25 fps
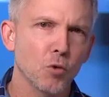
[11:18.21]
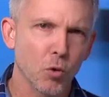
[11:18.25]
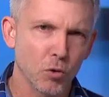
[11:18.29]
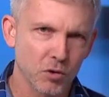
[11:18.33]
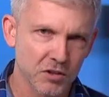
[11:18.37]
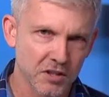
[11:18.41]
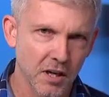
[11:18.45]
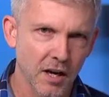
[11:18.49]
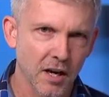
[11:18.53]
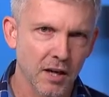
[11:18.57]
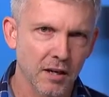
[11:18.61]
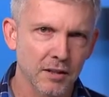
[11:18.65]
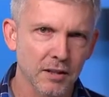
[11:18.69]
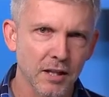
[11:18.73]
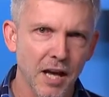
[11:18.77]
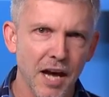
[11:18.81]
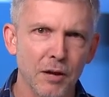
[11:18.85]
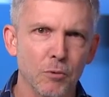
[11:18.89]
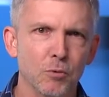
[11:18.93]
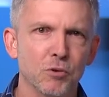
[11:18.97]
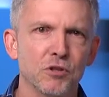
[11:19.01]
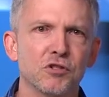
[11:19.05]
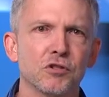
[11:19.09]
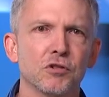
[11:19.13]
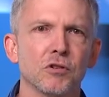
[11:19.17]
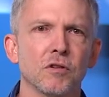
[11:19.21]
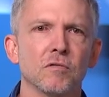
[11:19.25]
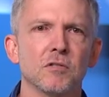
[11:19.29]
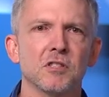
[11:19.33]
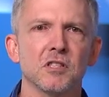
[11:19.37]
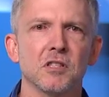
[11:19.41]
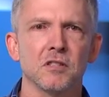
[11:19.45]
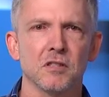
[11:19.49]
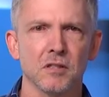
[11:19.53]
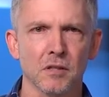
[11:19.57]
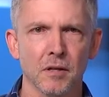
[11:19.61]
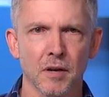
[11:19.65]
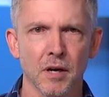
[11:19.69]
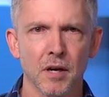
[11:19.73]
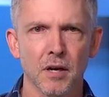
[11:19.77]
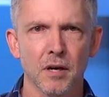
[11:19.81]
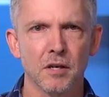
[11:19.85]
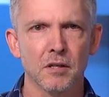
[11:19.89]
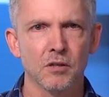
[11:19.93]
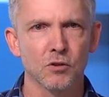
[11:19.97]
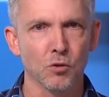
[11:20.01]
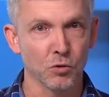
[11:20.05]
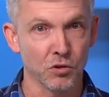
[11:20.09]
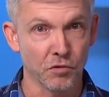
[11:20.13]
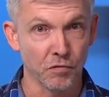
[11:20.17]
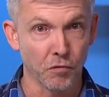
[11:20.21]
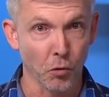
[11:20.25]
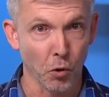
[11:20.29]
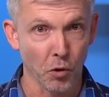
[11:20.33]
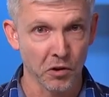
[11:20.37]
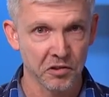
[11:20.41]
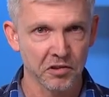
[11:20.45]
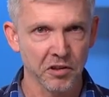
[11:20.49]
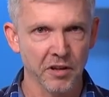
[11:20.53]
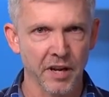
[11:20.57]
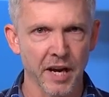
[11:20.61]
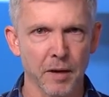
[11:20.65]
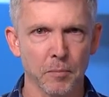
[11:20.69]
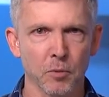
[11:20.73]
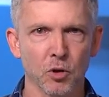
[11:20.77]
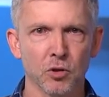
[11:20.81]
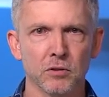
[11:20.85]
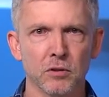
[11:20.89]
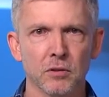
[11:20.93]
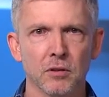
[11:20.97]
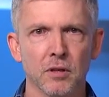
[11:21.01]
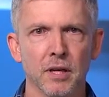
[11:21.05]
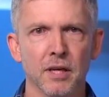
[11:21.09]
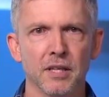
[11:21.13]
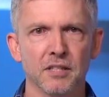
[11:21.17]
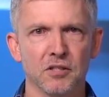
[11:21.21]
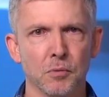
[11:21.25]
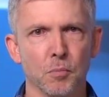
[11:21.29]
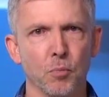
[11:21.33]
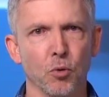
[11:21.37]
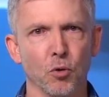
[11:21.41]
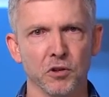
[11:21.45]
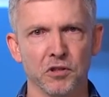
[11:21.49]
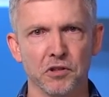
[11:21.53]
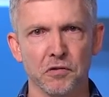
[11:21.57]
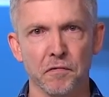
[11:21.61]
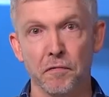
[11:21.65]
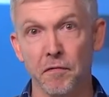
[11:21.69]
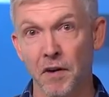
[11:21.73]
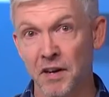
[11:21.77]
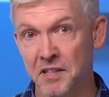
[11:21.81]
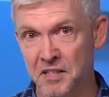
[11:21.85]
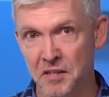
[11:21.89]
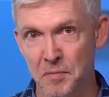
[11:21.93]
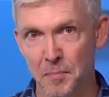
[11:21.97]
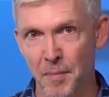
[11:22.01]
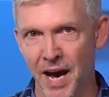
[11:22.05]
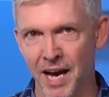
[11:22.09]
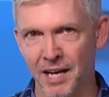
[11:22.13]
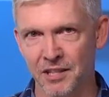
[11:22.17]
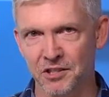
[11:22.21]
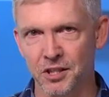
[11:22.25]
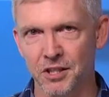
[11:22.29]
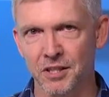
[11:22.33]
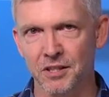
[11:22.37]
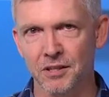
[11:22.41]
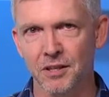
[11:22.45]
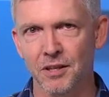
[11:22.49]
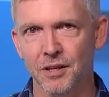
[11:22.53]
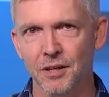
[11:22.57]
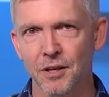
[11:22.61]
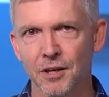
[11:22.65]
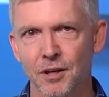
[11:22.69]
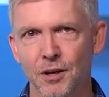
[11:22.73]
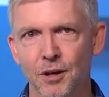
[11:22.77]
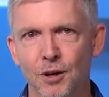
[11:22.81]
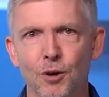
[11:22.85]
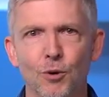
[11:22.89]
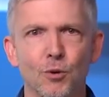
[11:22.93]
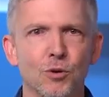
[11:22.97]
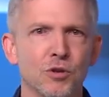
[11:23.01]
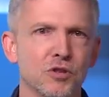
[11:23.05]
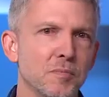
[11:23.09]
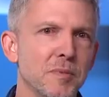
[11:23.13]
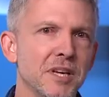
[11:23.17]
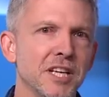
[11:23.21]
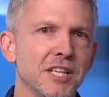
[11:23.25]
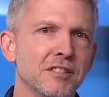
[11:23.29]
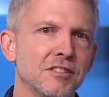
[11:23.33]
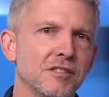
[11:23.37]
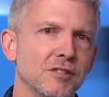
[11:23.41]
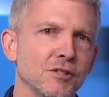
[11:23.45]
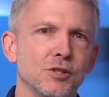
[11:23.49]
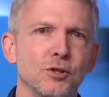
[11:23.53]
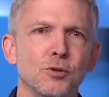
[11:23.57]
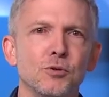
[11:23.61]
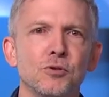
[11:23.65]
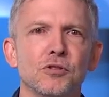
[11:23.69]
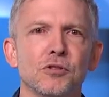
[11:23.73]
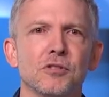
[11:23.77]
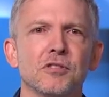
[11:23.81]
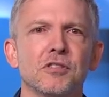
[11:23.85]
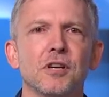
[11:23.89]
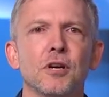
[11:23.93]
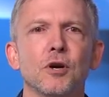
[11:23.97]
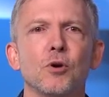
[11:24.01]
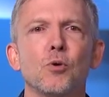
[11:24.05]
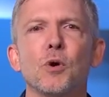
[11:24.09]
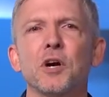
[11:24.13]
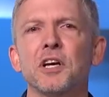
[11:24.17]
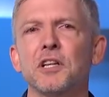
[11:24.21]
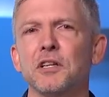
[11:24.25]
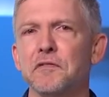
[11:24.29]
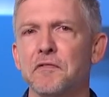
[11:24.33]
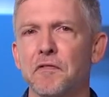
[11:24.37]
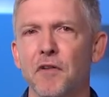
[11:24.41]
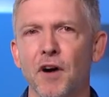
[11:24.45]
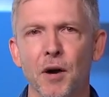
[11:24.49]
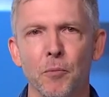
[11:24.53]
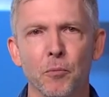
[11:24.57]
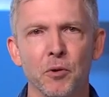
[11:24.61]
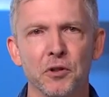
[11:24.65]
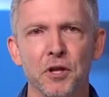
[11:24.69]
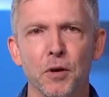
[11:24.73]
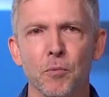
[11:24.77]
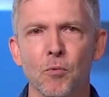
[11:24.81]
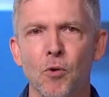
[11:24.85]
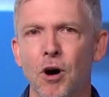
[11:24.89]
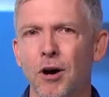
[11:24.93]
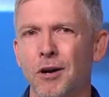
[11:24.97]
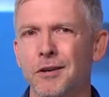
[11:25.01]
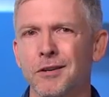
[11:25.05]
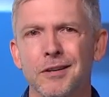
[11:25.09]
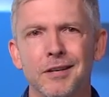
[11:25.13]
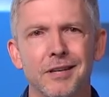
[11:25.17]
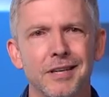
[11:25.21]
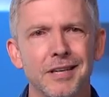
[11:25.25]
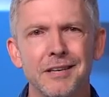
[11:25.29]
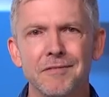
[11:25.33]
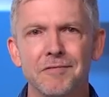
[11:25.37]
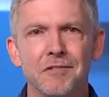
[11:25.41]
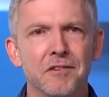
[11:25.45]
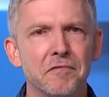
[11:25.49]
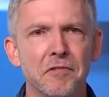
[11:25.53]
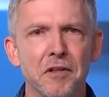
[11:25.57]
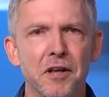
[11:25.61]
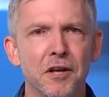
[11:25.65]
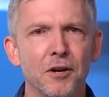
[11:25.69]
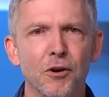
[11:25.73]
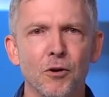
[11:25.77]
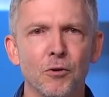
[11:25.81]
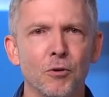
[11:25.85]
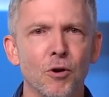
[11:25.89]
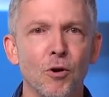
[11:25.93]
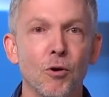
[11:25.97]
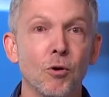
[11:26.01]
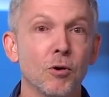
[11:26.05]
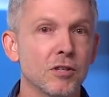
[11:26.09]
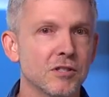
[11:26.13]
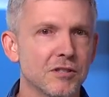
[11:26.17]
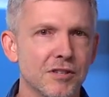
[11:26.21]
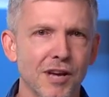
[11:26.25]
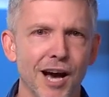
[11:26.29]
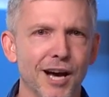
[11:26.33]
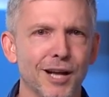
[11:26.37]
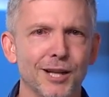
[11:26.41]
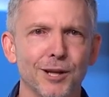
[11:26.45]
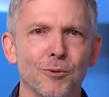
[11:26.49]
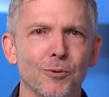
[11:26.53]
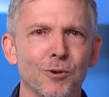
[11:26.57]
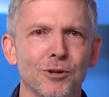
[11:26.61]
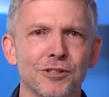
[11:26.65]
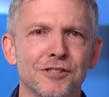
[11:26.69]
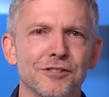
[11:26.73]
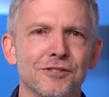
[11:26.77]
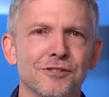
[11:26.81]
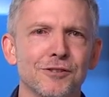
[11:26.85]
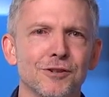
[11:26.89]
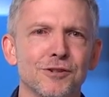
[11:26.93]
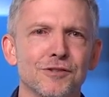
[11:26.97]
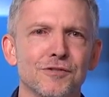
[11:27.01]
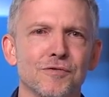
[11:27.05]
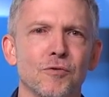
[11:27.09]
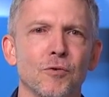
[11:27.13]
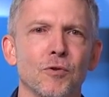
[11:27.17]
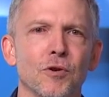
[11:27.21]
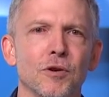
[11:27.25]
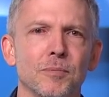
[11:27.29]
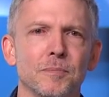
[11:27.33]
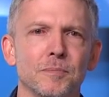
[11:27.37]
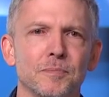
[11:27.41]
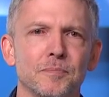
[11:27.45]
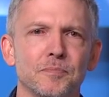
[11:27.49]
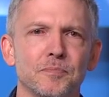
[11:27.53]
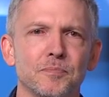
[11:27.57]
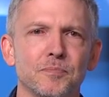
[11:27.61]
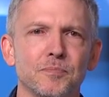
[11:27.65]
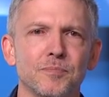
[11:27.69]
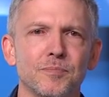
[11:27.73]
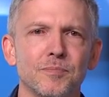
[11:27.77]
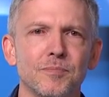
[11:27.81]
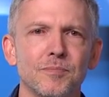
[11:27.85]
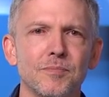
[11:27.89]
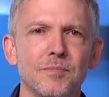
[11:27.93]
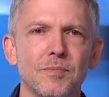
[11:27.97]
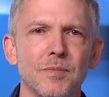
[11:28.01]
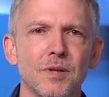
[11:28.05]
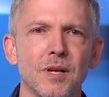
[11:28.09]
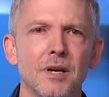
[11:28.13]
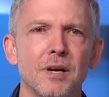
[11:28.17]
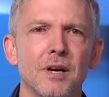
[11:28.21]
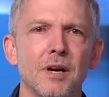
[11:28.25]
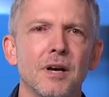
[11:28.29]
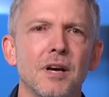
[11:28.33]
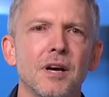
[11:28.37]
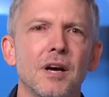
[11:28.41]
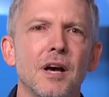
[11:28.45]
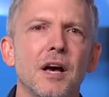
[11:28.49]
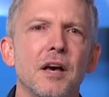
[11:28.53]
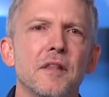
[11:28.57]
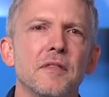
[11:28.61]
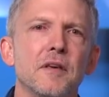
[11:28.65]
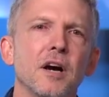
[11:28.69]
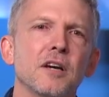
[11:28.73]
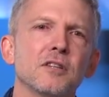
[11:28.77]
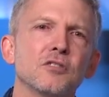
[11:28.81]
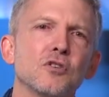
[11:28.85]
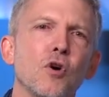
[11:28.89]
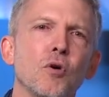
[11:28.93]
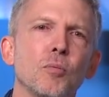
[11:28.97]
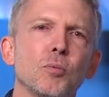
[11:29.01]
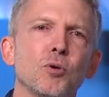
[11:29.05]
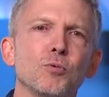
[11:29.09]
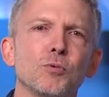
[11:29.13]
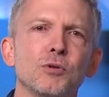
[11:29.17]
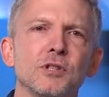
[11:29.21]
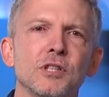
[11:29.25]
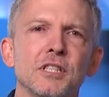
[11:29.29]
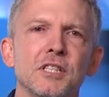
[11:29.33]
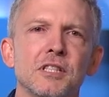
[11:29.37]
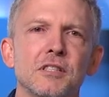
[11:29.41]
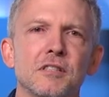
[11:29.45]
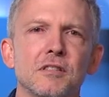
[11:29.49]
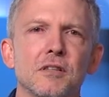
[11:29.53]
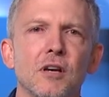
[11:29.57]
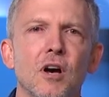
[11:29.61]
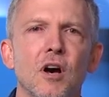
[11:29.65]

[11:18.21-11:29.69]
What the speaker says: Cortana language services. So it's voice-enabled and supports fuzzy matching, which means users can quickly find what they want even if they don't know exactly what to search for. The October release